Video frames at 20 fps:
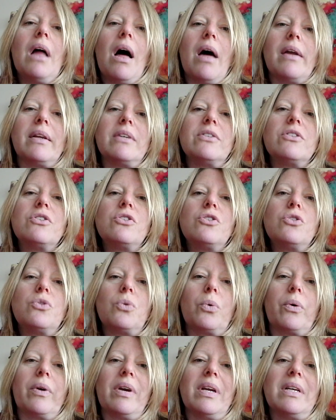honest
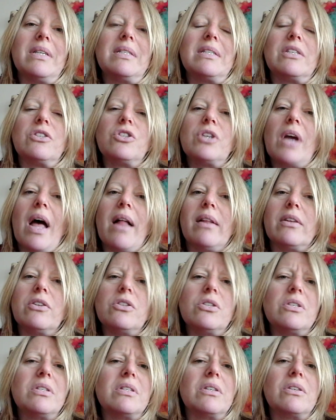stories and
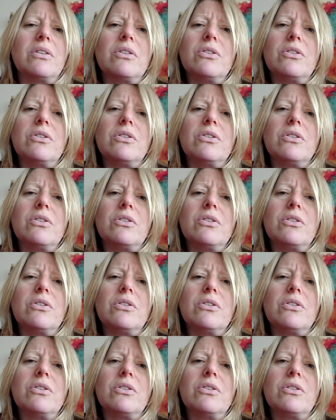challenges and